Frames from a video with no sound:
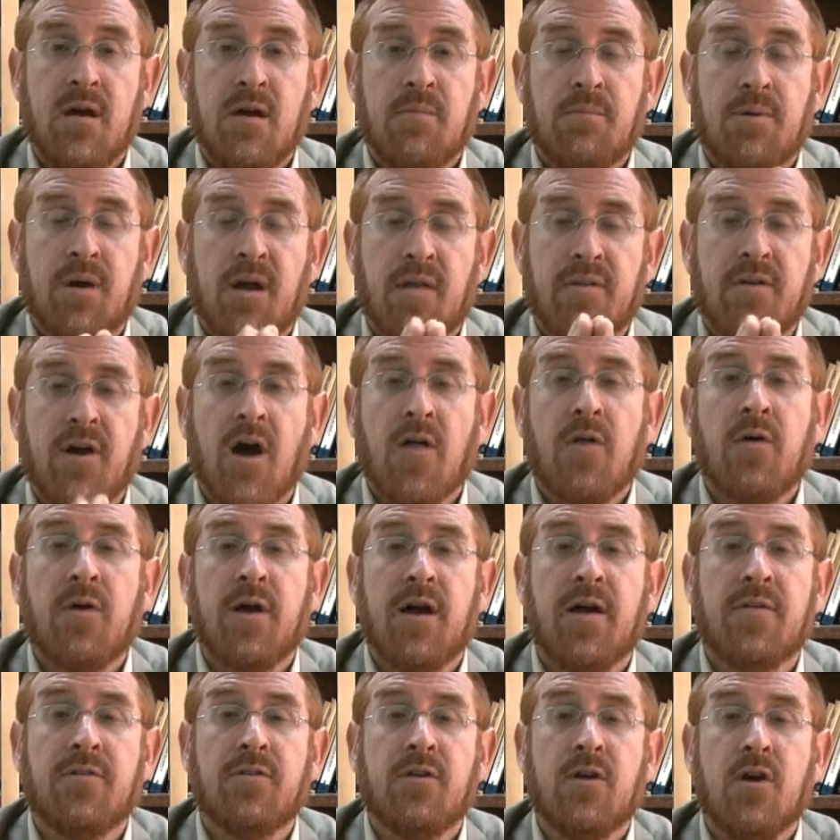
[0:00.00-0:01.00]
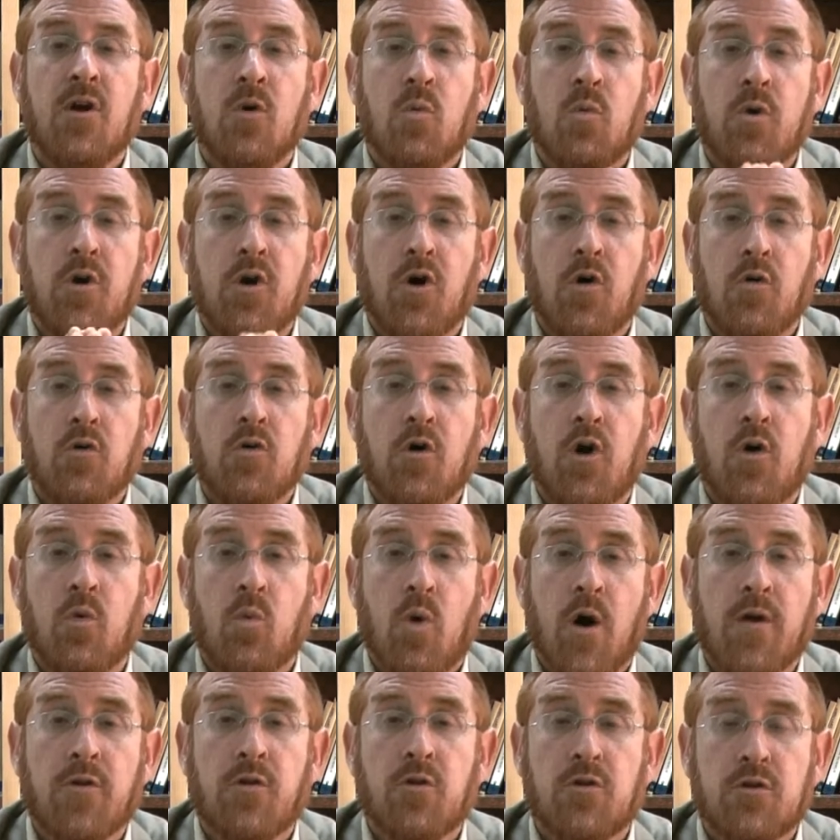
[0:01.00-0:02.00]
But on the other hand, we don't
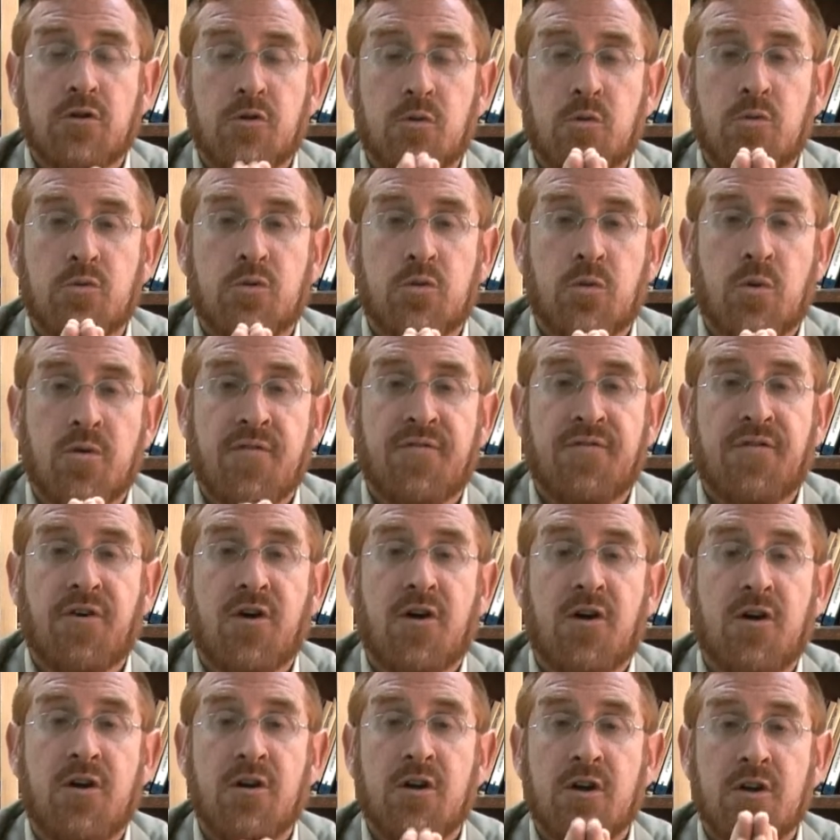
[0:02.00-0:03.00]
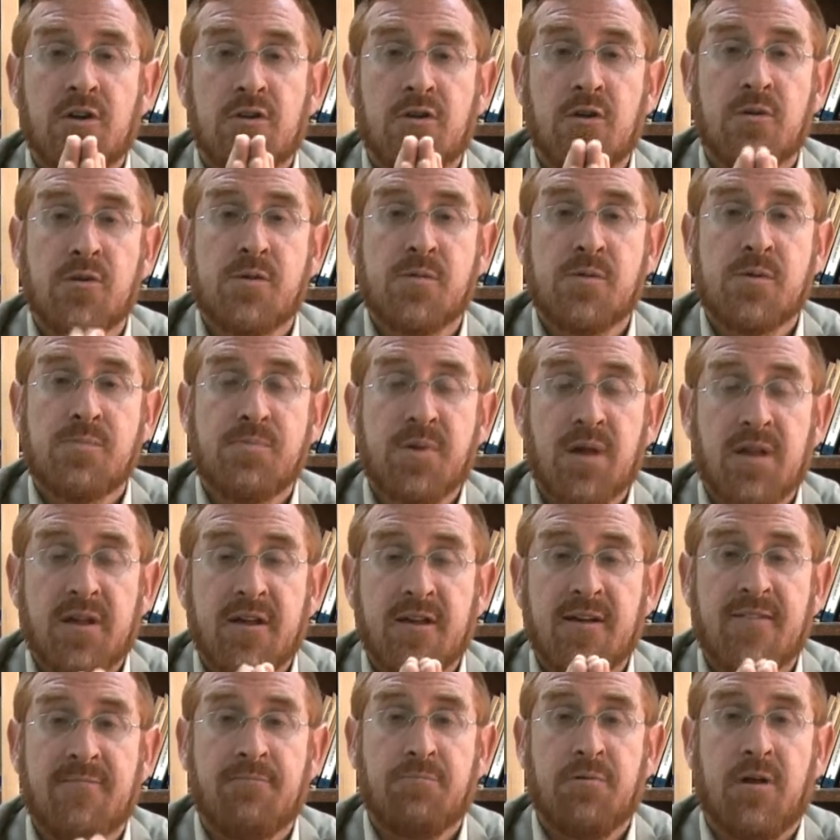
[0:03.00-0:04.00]
want you to refer to
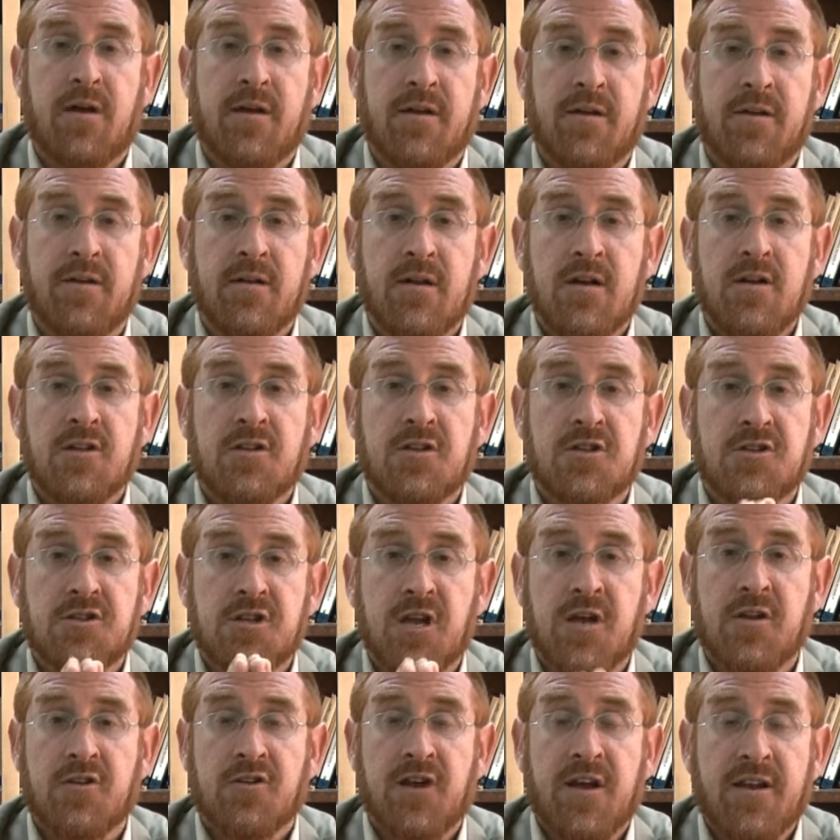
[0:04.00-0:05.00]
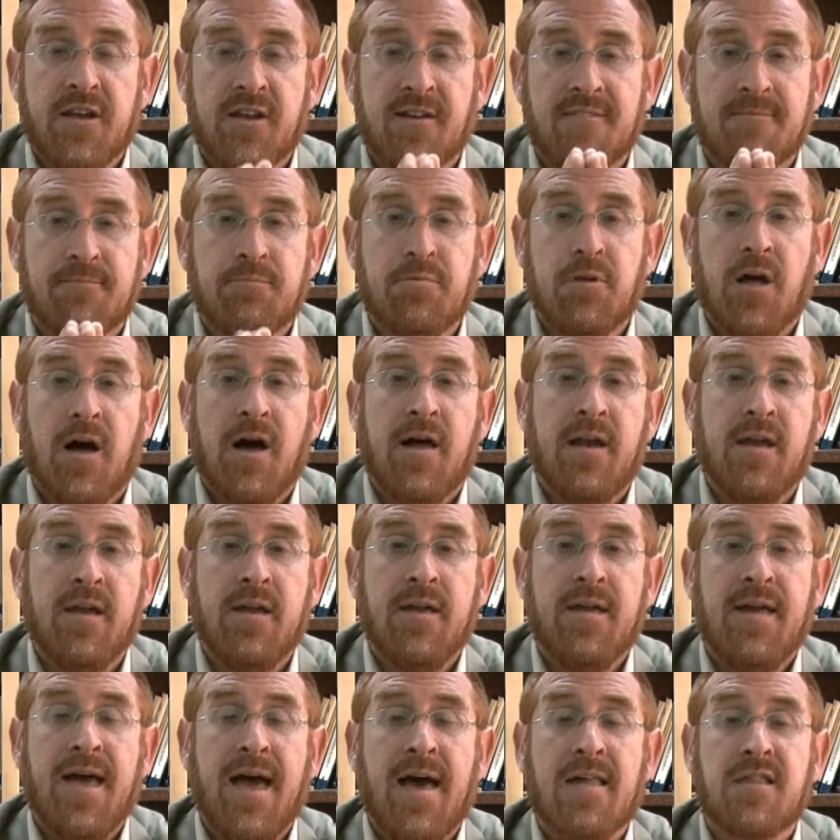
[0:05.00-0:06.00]
spilling of blood, to shedding of blood
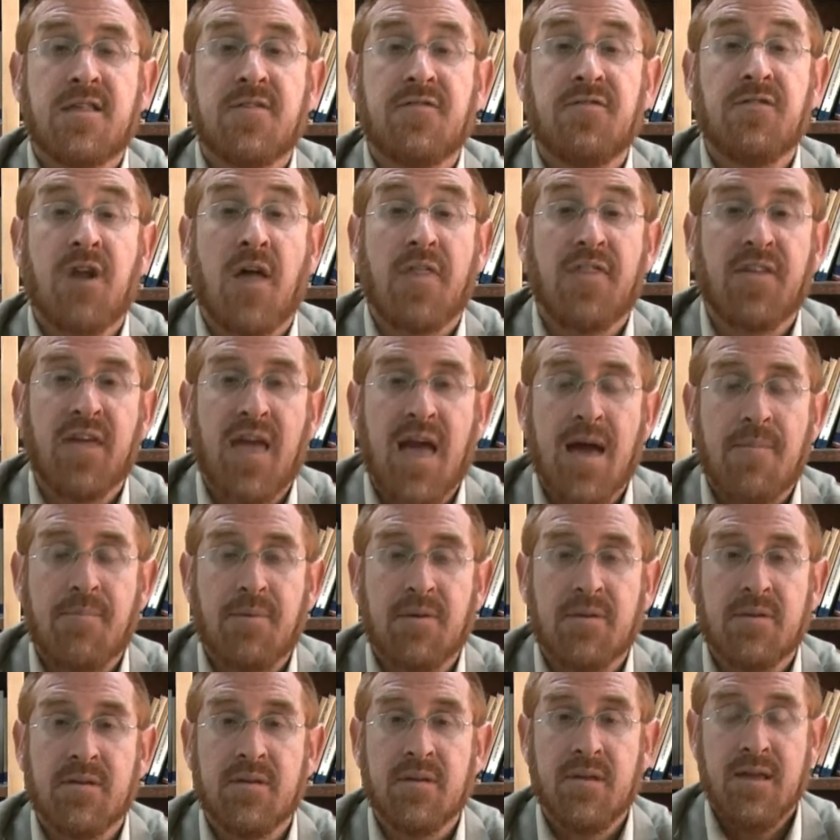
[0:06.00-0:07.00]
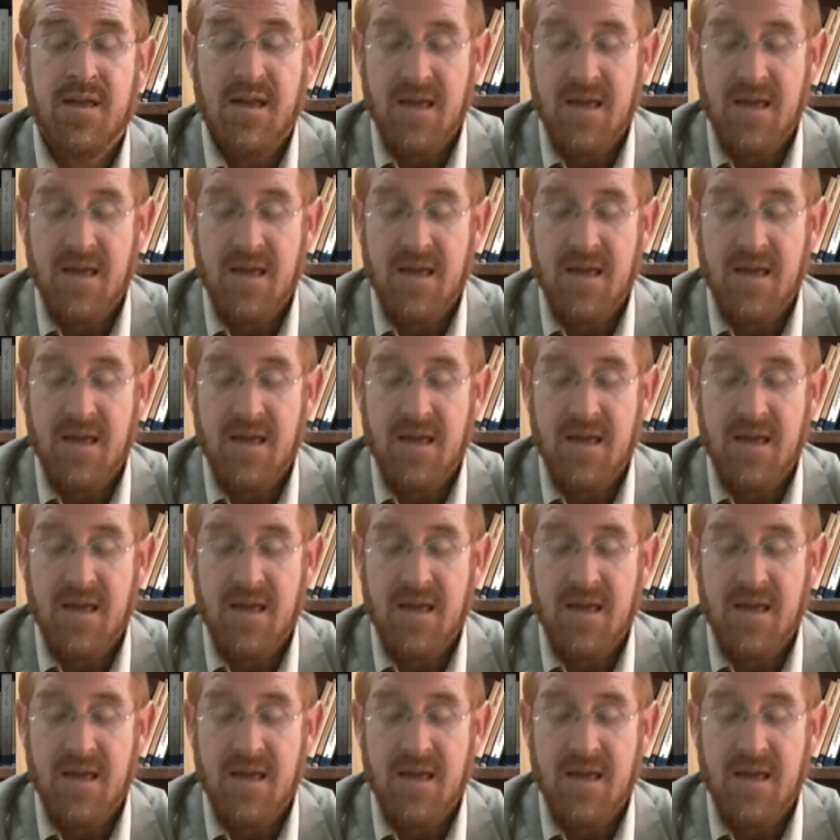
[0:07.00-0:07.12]
as if nothing happened.